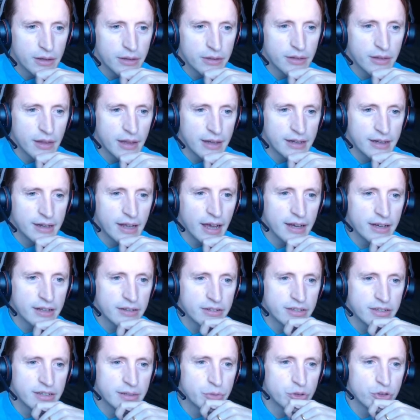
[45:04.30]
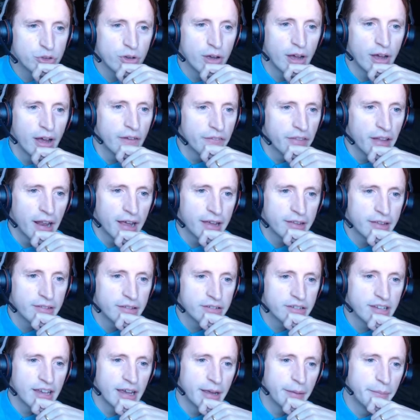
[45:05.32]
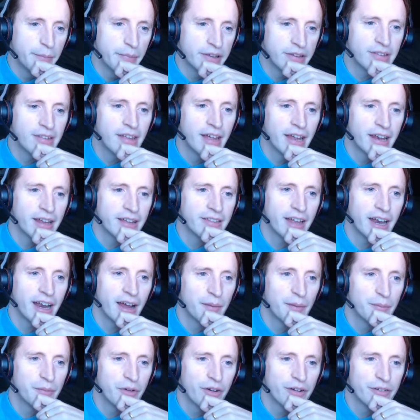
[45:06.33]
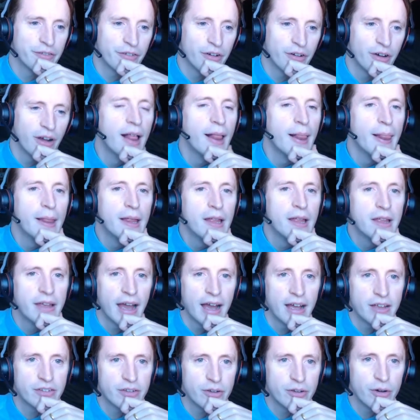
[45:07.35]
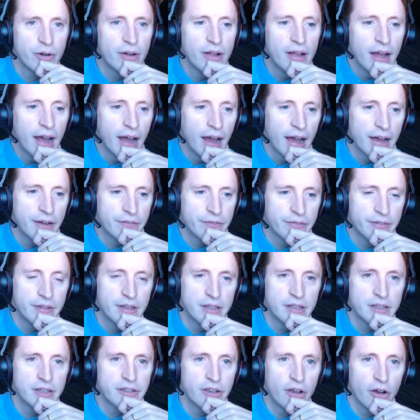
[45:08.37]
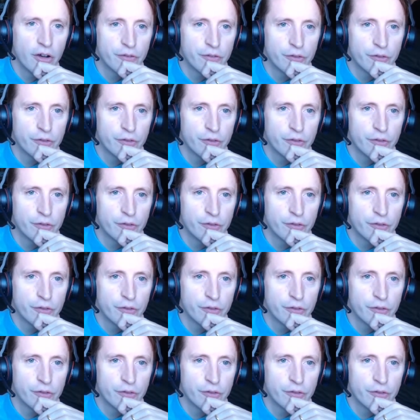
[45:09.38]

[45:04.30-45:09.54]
that kind of seems to have like the same aesthetic that I'm going for. Yeah, so is of